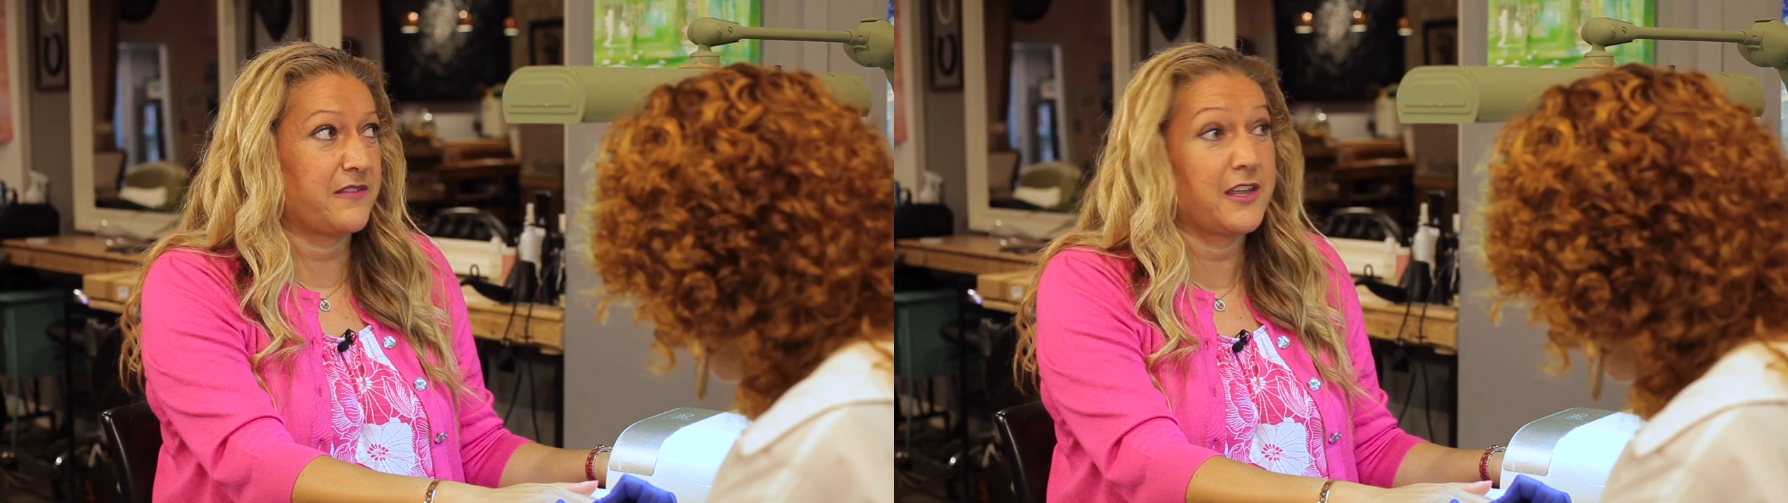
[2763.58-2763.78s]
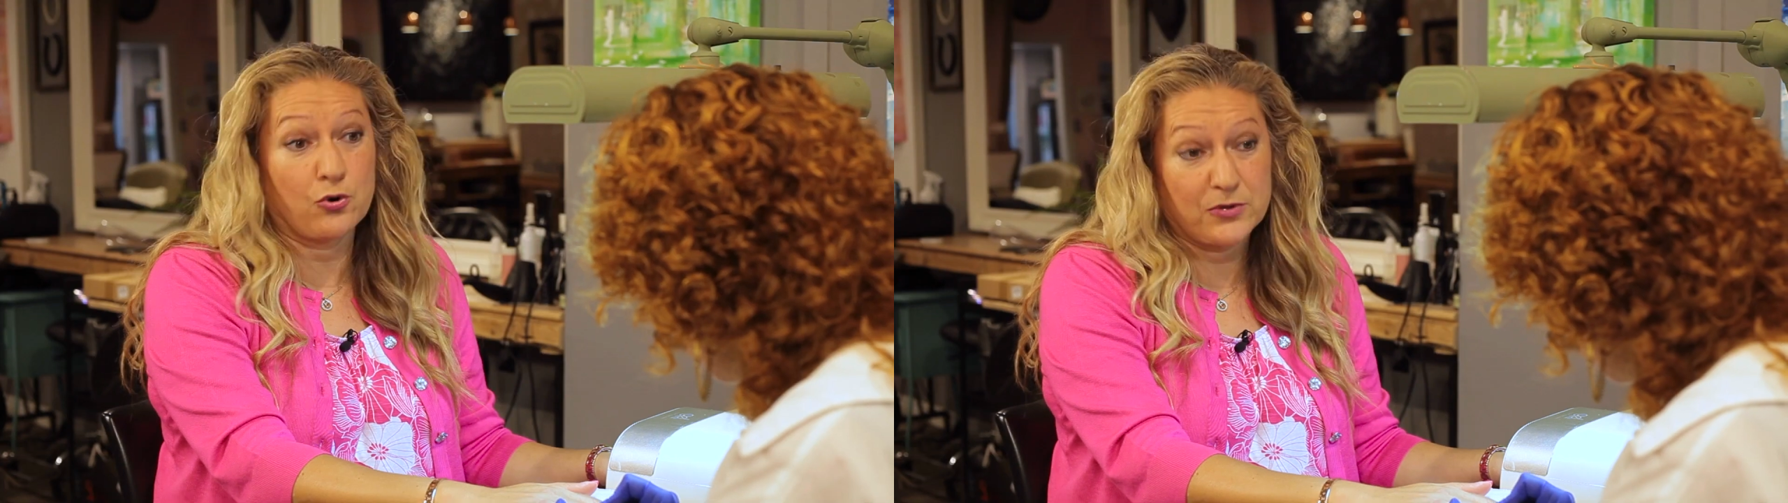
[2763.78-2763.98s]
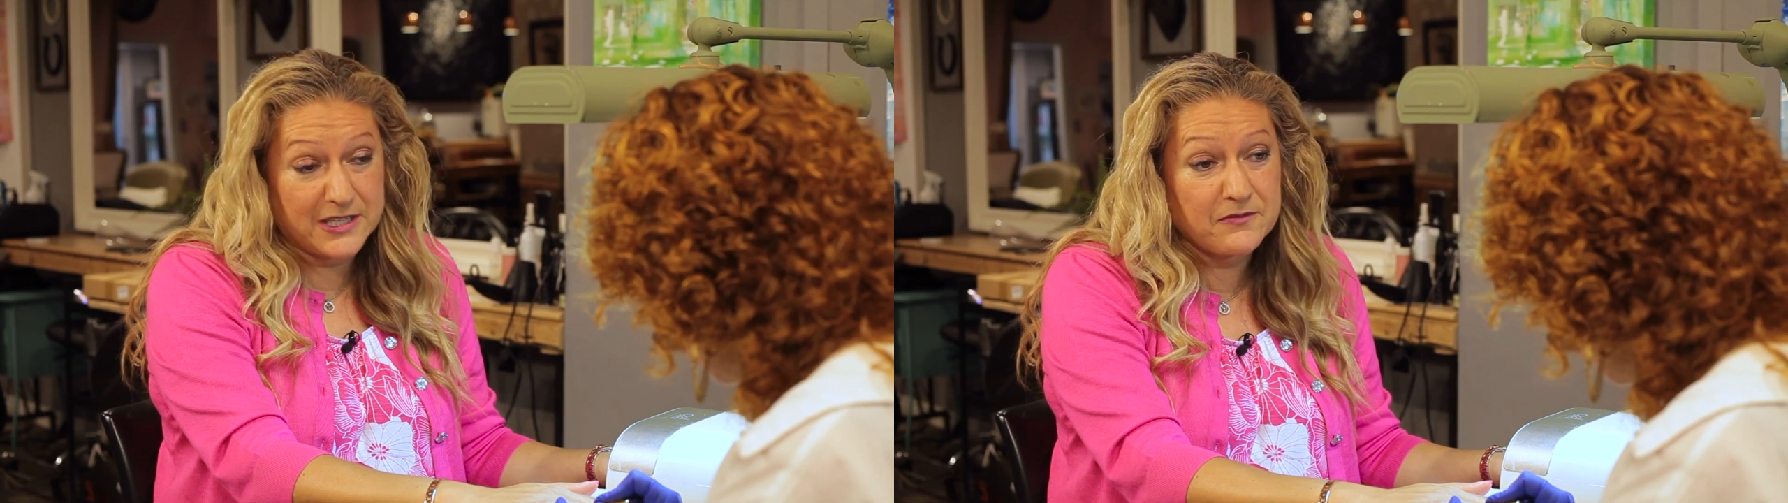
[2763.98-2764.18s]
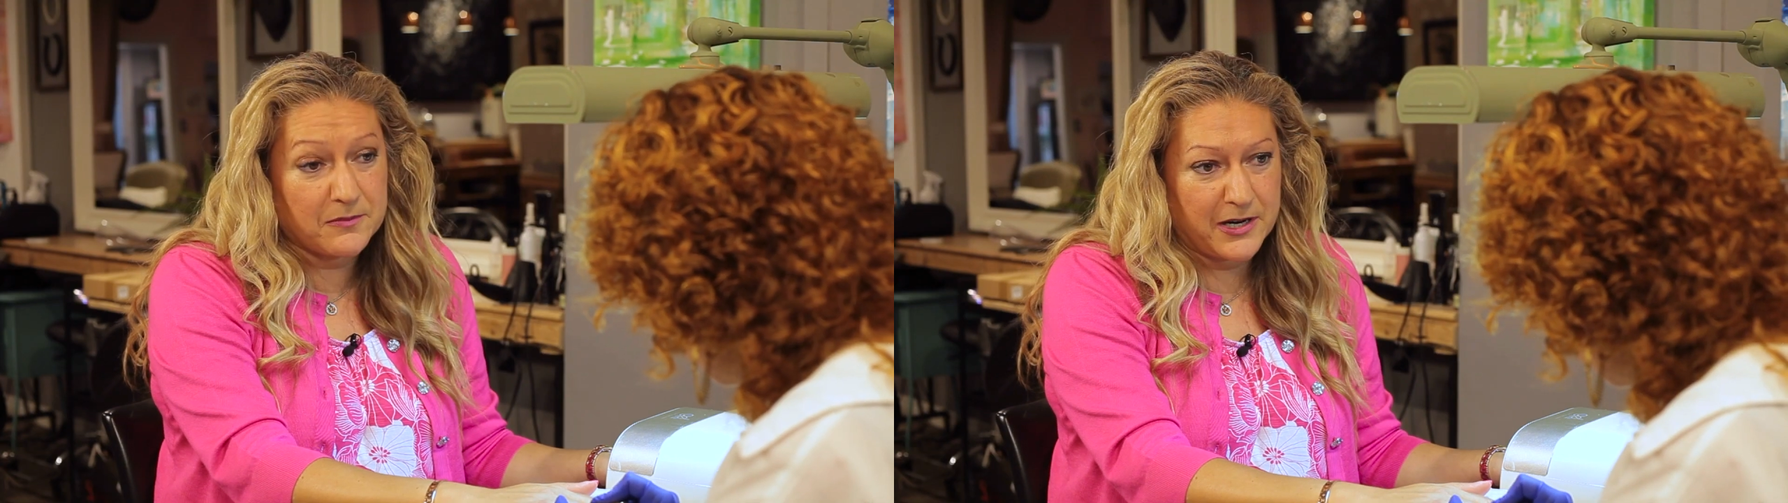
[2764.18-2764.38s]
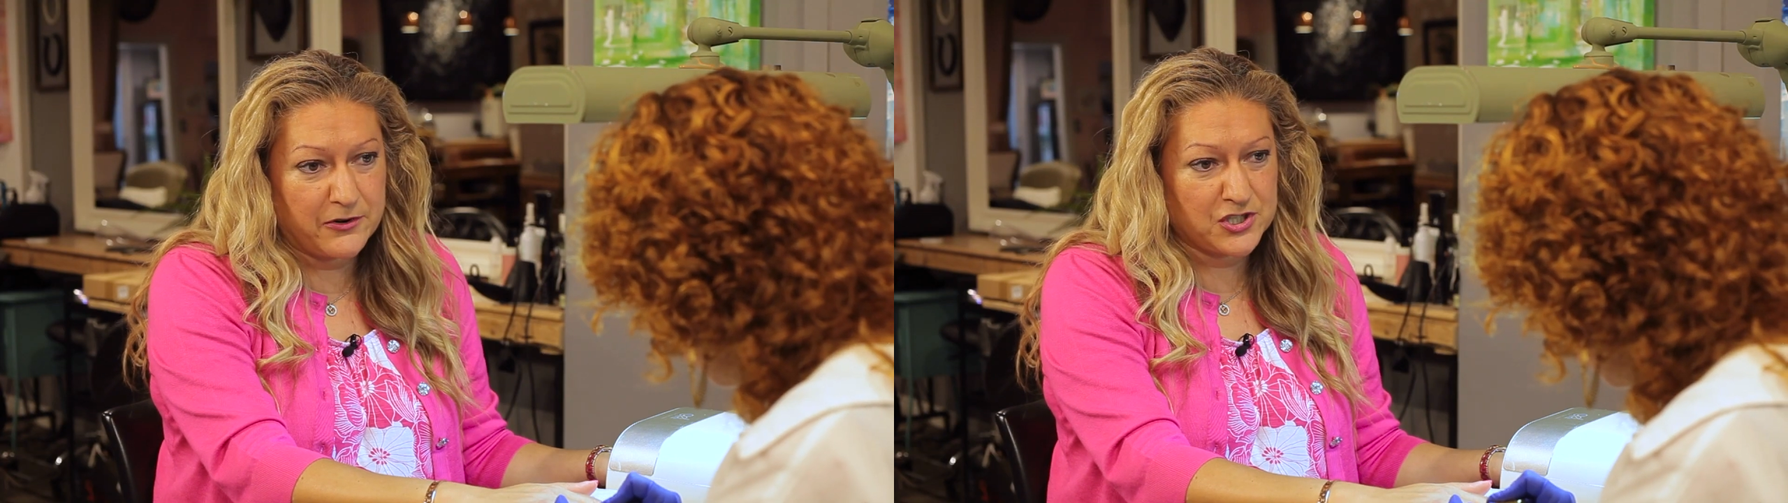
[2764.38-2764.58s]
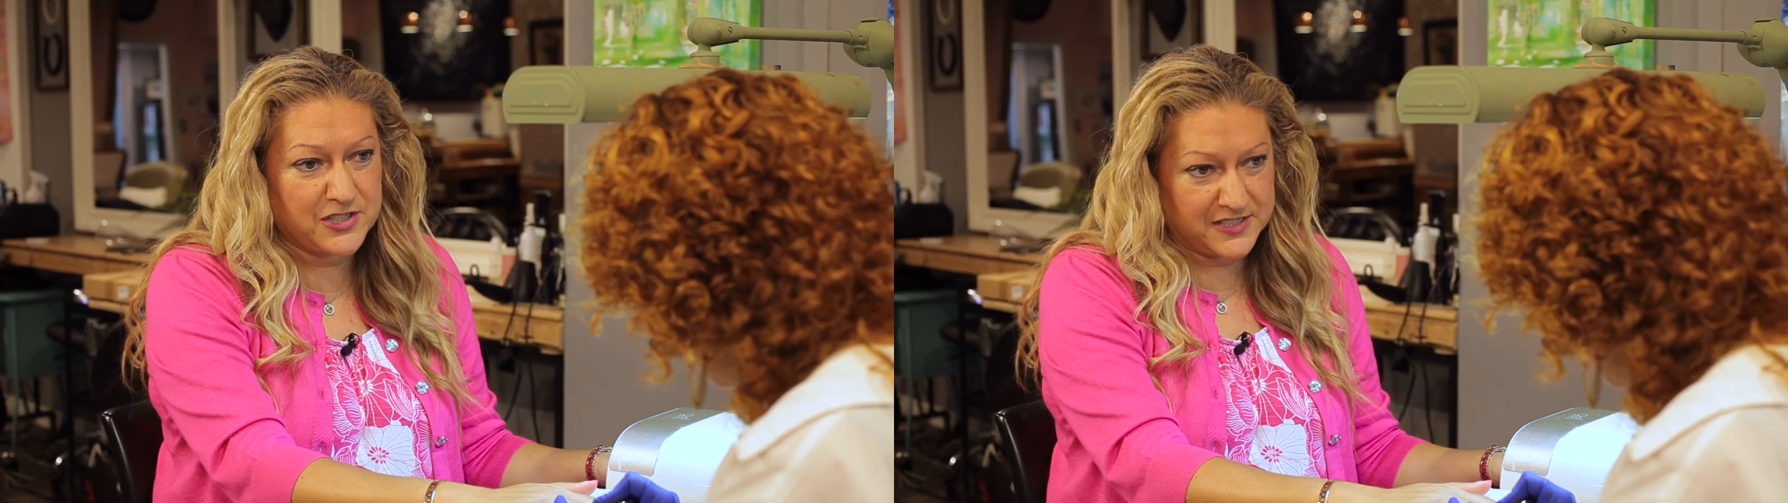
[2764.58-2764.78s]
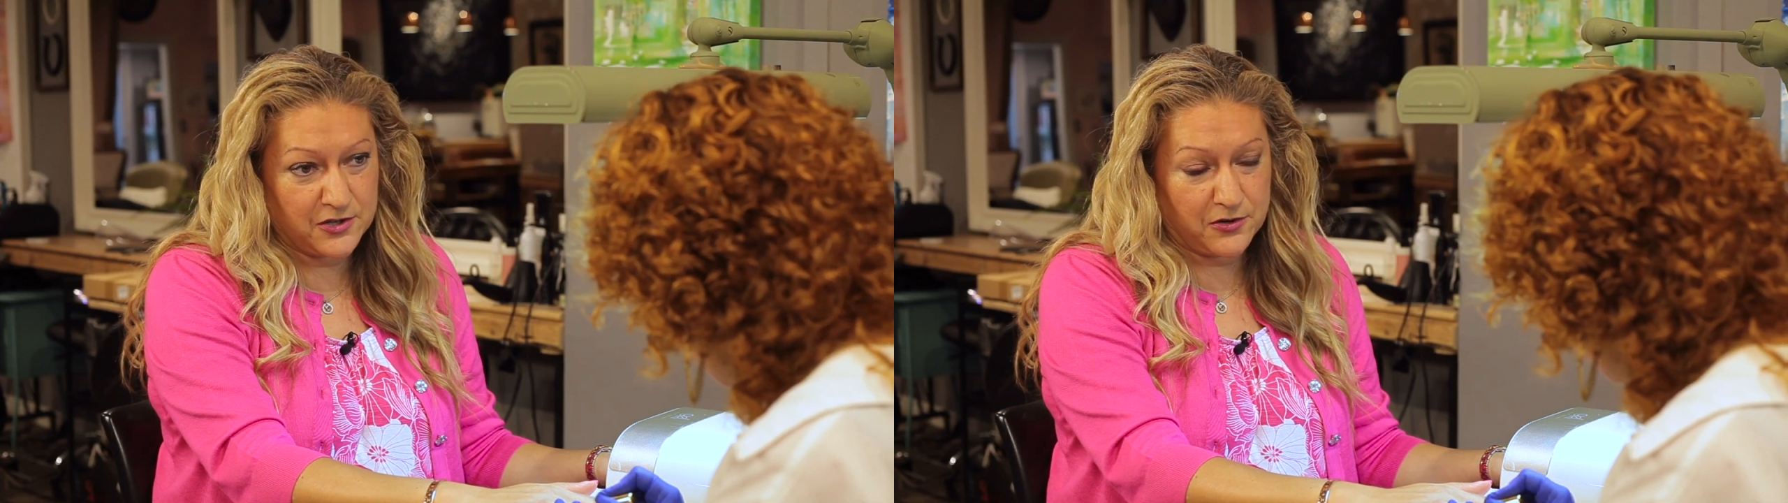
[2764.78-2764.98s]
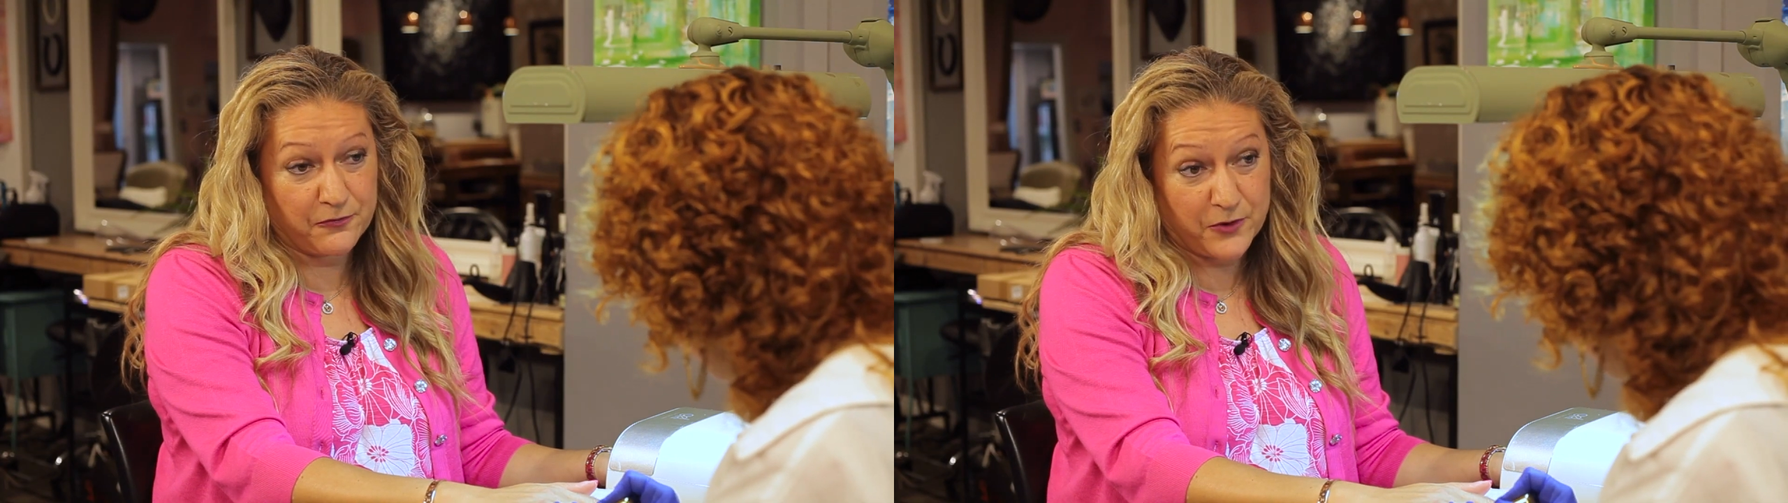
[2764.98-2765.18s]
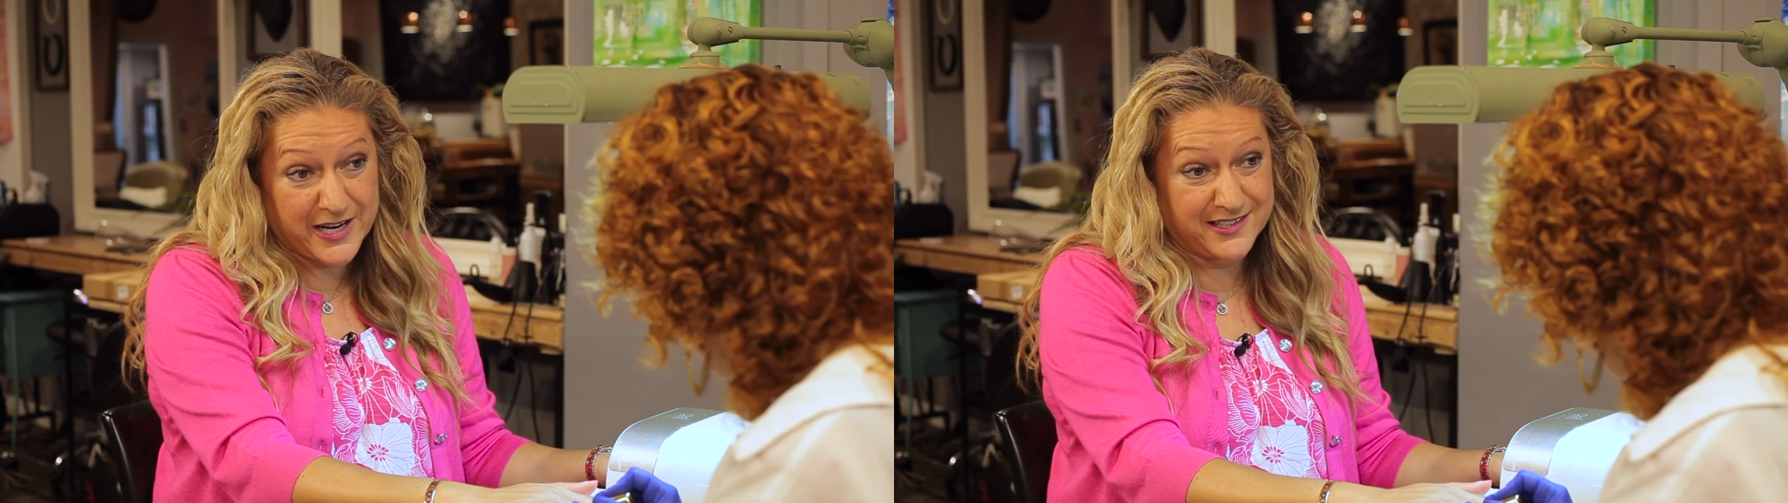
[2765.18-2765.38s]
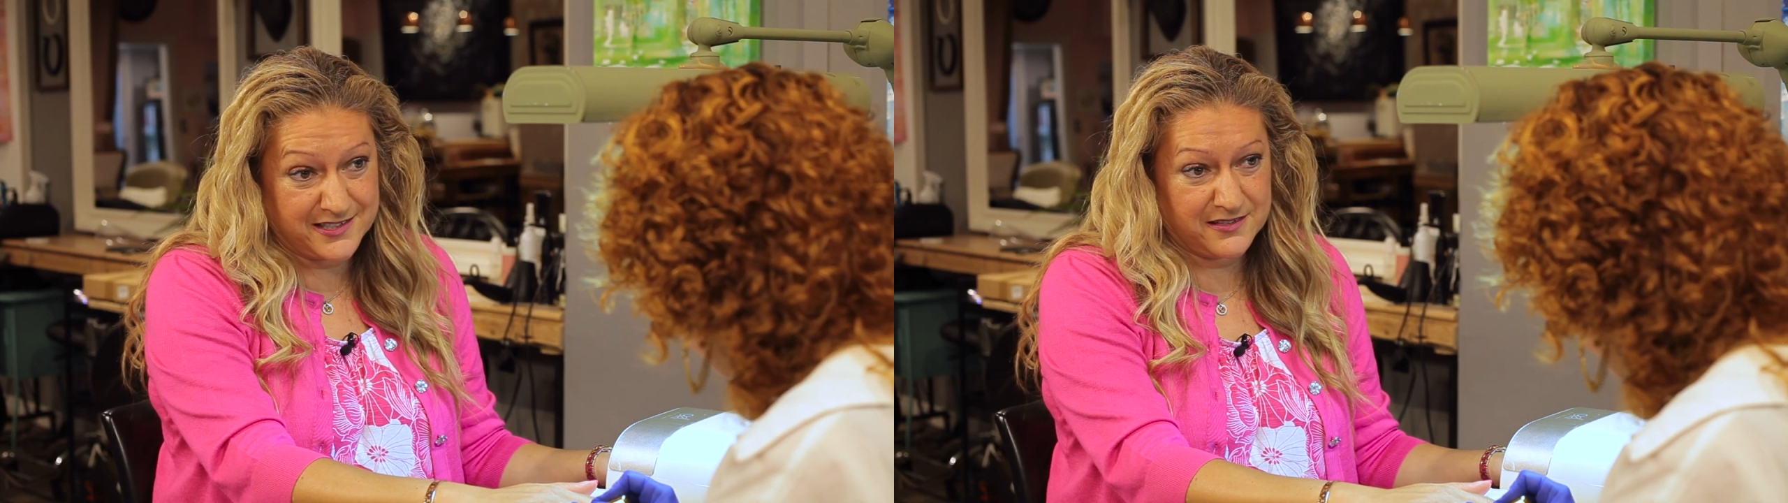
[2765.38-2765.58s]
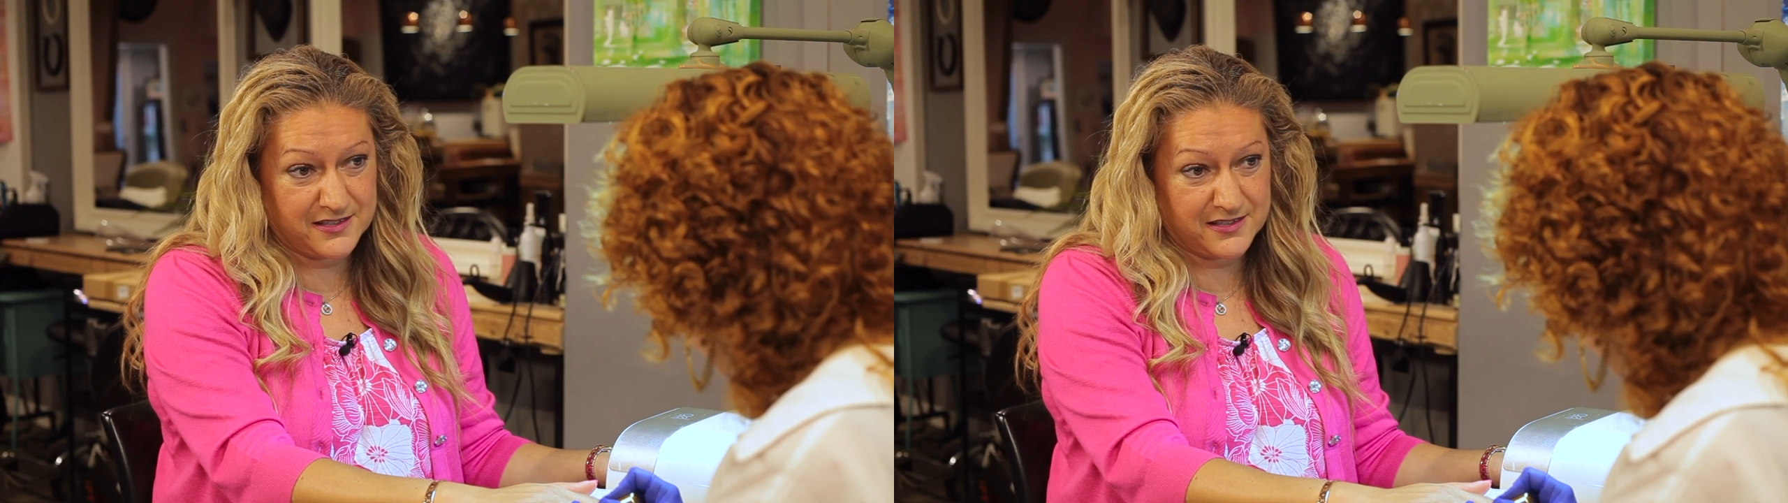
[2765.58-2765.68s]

they don't leave a marriage because they're afraid,